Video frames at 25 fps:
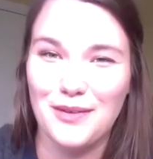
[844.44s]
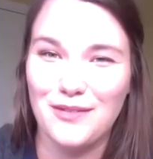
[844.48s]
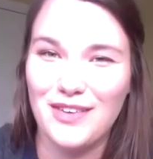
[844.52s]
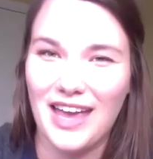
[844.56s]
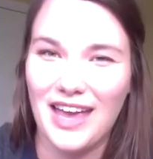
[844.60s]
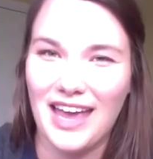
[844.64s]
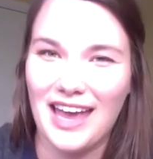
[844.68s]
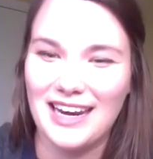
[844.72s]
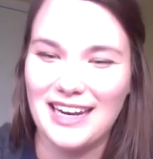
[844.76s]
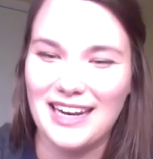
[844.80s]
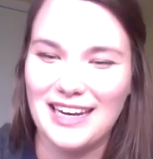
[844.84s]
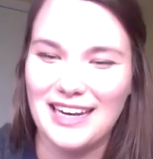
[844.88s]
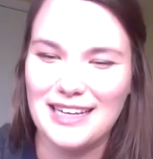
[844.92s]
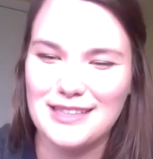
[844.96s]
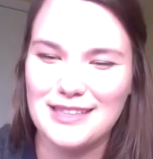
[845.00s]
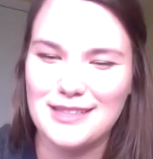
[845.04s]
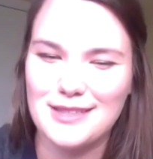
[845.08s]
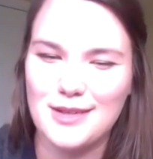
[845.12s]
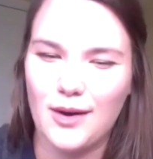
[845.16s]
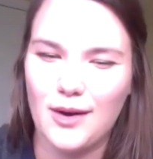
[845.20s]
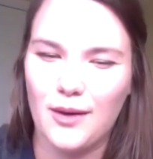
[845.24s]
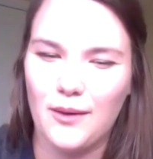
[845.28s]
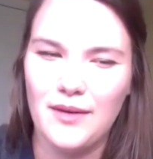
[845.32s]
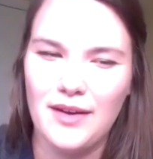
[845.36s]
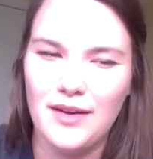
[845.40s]
candidates.
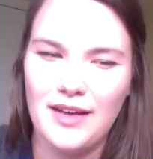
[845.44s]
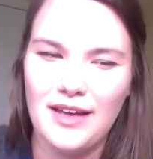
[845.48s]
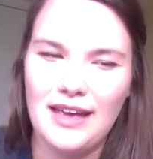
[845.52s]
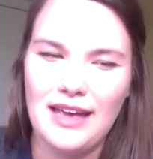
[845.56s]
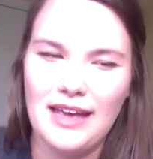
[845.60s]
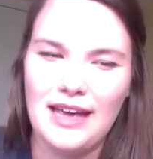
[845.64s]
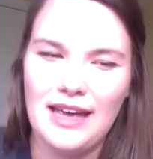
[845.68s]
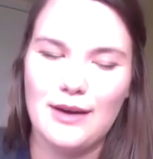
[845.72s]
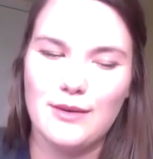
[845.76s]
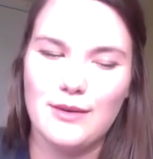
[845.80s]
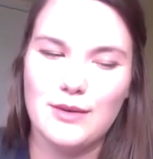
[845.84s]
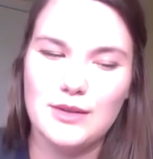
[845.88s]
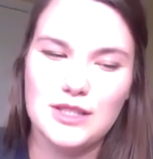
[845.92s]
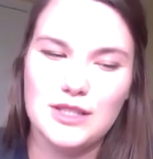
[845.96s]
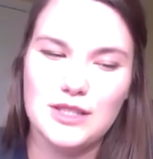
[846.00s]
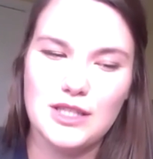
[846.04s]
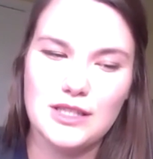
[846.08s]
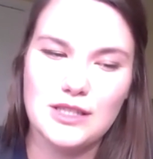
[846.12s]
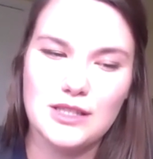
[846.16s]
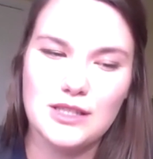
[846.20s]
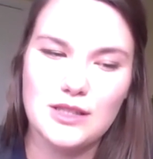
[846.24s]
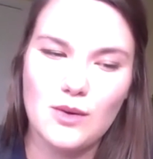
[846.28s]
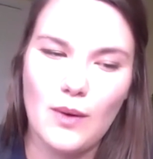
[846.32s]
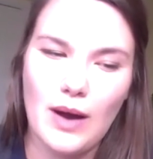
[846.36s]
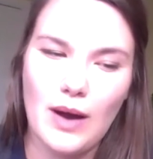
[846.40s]
So it was
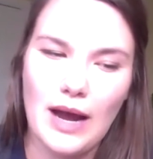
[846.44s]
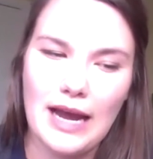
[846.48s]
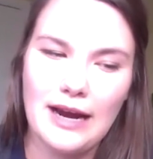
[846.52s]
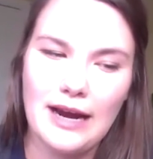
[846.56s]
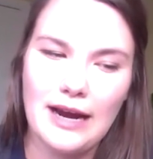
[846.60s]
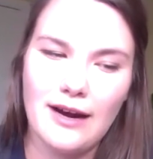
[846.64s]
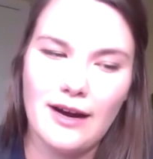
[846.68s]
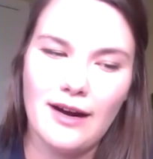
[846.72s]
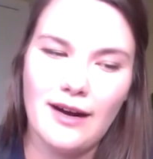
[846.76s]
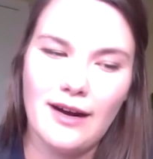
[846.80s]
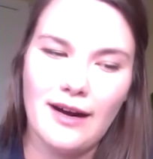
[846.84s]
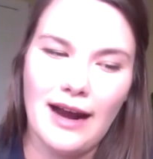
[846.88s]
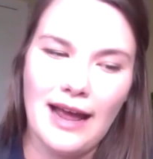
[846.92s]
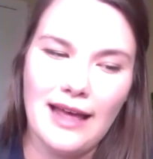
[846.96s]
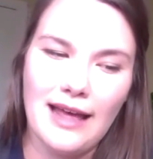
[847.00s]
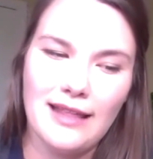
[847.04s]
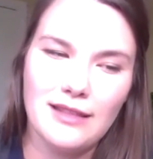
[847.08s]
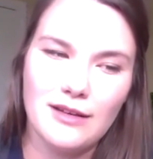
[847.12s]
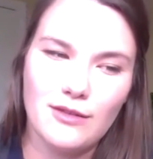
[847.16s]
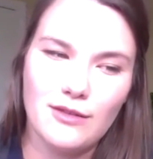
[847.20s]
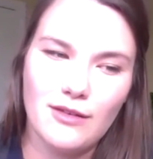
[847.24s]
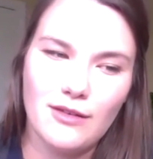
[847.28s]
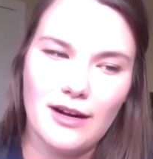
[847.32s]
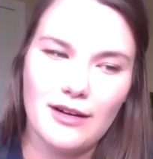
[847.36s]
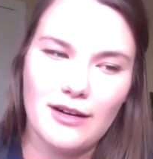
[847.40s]
just Squire, and
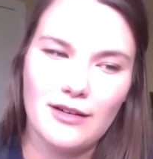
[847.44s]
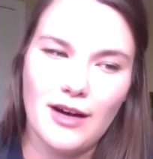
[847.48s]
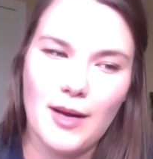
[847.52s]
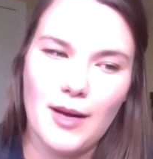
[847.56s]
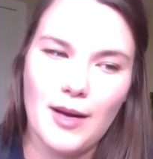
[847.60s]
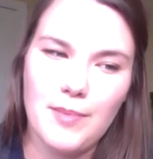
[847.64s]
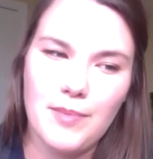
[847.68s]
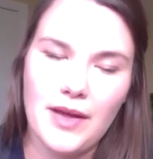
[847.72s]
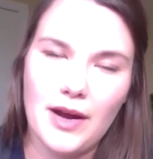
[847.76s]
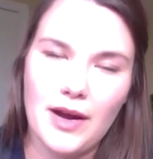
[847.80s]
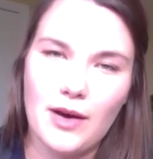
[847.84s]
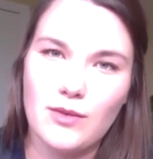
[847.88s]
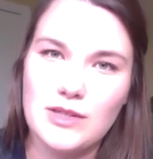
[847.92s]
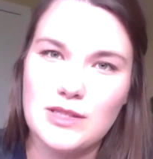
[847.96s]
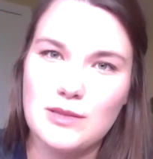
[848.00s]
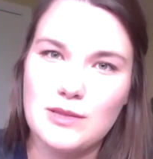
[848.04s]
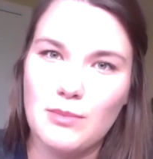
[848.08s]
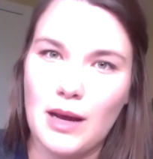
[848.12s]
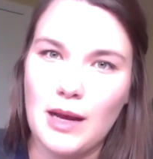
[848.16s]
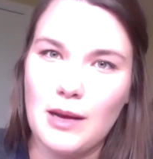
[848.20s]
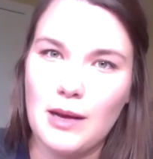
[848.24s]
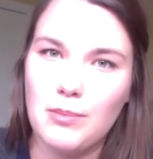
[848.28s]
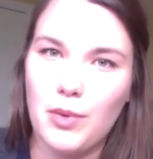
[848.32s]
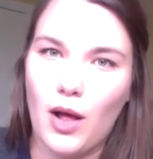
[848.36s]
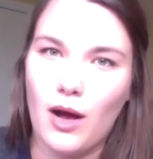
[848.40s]
the runner-up there was
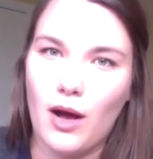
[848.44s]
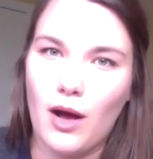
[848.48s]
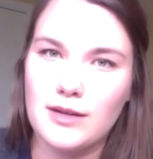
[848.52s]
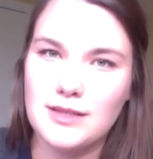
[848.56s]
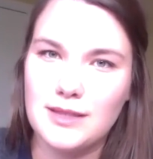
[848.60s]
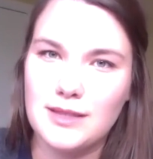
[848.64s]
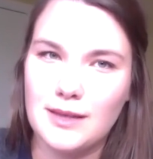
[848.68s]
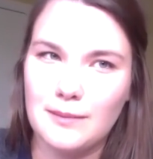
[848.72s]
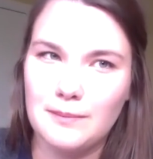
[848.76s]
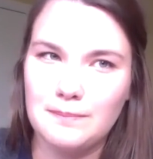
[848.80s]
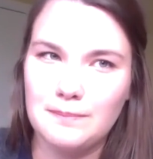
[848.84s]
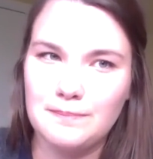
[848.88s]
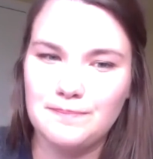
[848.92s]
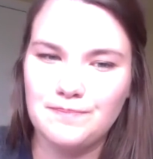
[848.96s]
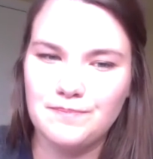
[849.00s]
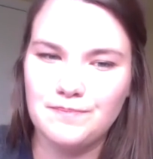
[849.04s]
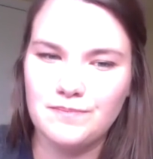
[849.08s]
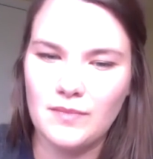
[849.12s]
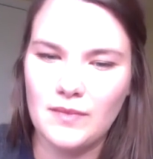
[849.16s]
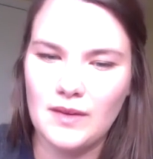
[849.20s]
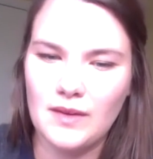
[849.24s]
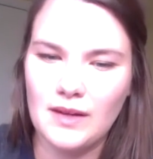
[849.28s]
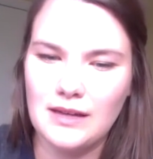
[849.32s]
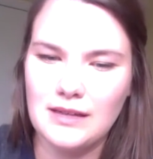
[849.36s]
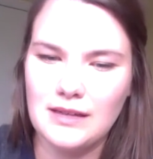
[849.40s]
Mike Bloxham.
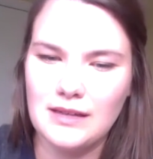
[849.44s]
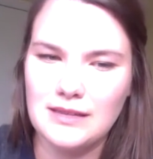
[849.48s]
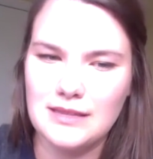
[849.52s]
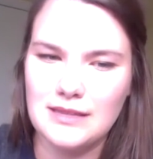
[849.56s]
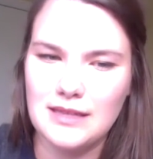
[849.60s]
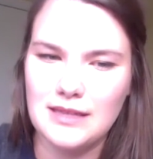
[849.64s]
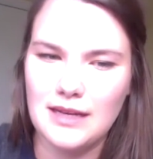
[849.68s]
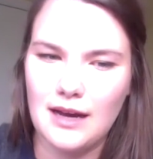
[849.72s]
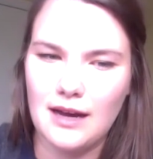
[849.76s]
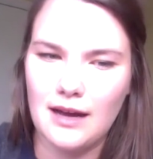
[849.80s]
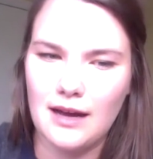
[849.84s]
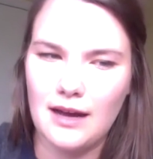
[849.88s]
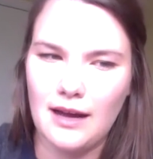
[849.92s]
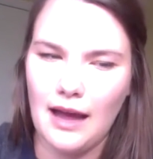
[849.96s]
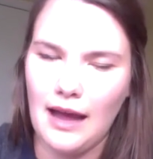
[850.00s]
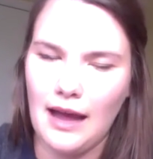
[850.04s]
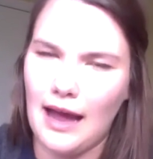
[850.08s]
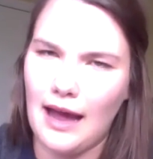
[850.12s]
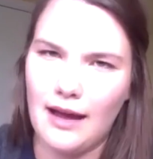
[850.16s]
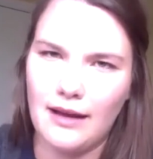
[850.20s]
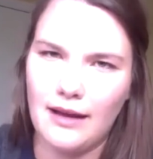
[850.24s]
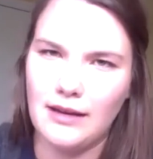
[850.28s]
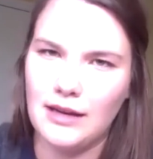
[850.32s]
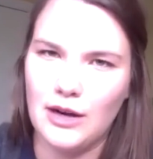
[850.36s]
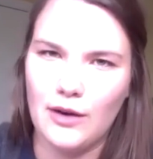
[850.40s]
He's, a
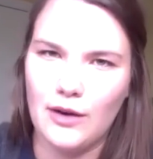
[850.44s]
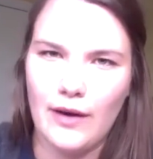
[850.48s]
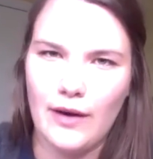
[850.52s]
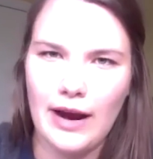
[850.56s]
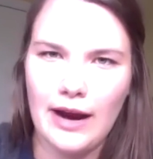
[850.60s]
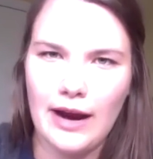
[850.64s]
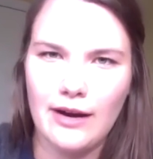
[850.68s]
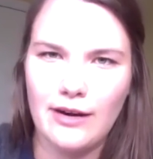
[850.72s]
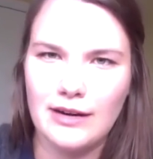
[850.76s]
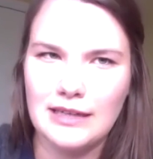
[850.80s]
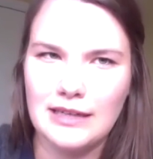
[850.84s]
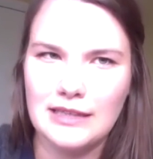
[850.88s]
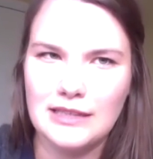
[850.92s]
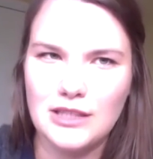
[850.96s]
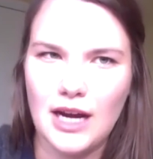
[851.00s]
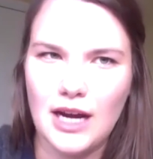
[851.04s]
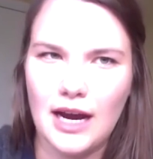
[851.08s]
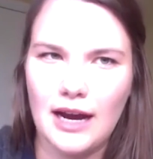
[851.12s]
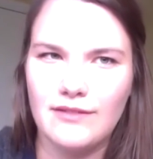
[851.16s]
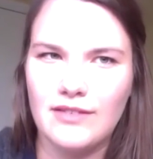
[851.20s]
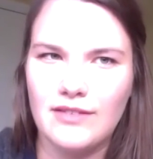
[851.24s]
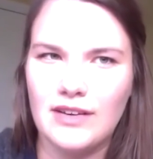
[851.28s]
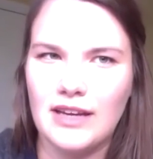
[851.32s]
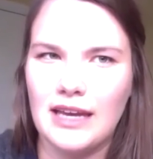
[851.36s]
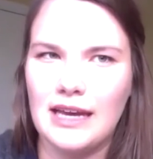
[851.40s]
heritage
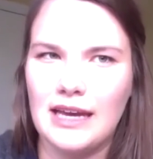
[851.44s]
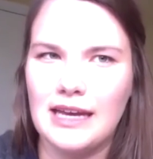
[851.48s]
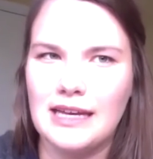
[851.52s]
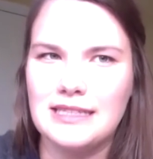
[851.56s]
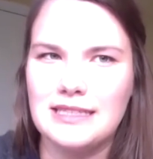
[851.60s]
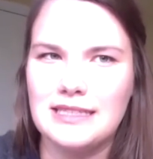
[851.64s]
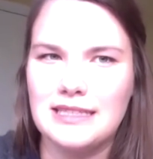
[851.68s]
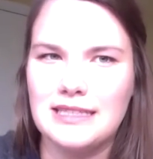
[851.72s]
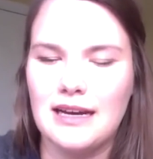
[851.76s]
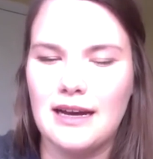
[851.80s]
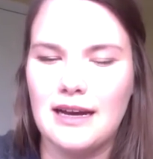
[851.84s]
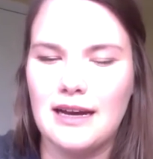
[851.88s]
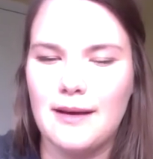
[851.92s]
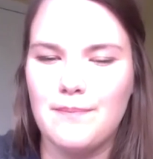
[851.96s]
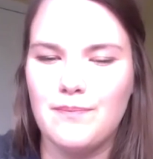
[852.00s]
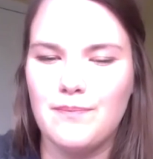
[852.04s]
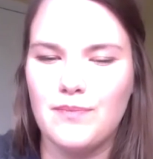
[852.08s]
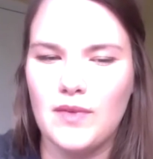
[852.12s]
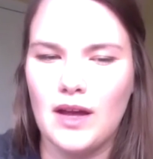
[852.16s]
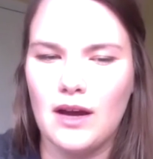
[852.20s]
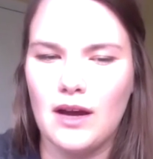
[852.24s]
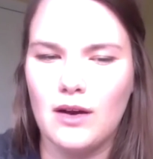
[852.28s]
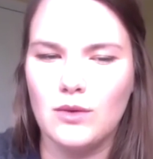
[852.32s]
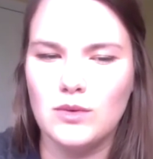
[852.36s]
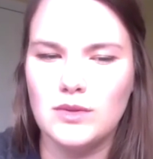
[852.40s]
advocate,
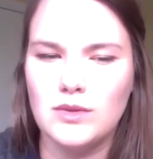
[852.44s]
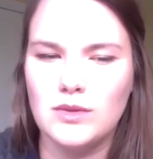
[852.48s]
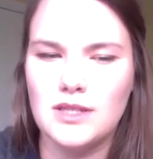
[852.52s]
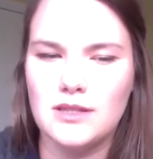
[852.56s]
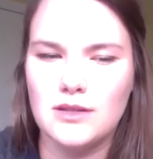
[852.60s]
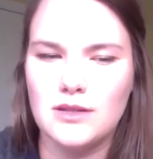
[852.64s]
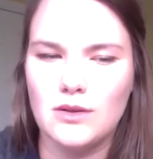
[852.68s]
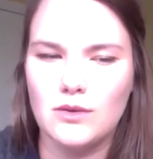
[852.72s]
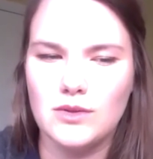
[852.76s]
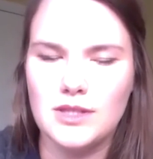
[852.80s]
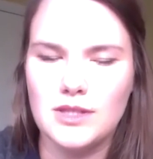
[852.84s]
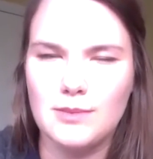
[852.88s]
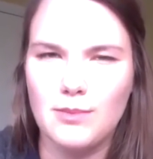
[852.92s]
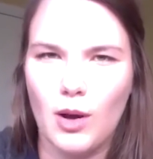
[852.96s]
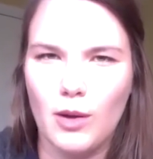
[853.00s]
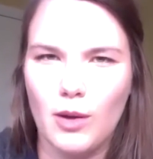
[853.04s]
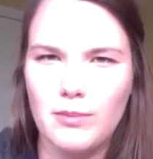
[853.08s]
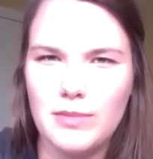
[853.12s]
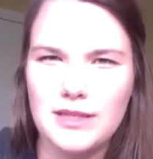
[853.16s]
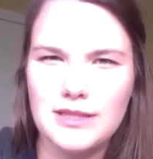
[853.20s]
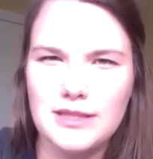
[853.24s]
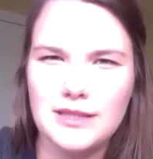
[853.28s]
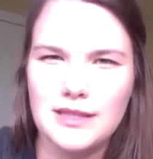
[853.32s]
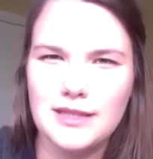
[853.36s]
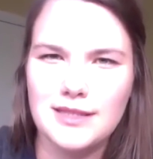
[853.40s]
owns his own small
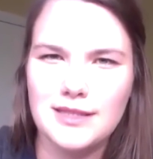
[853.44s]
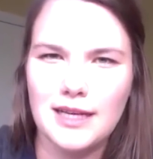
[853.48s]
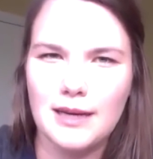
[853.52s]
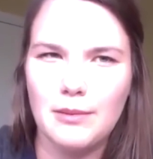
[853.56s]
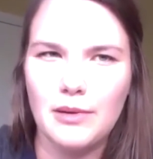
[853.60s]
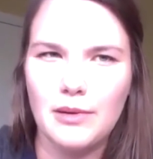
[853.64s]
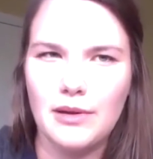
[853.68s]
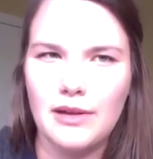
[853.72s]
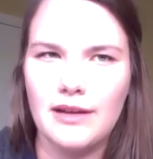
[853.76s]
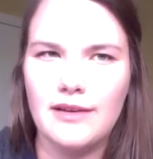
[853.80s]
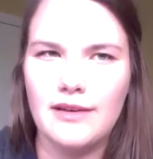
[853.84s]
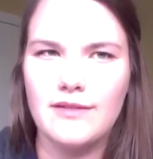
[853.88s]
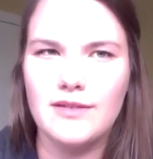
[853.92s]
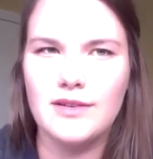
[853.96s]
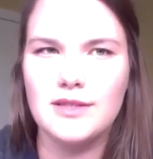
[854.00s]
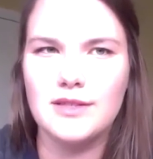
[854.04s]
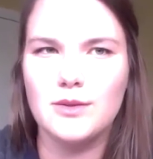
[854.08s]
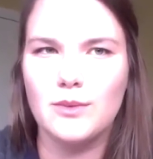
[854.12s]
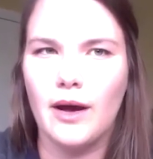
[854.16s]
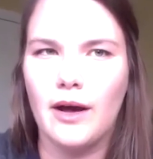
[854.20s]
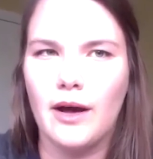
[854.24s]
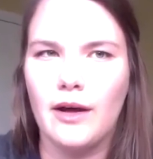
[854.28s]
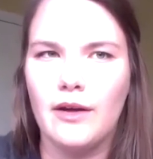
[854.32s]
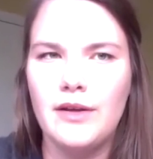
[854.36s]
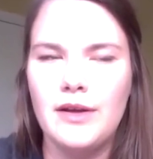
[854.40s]
business, I believe, as
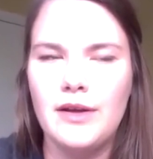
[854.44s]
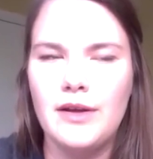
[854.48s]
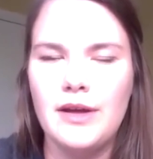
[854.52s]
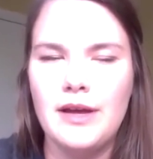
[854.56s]
well.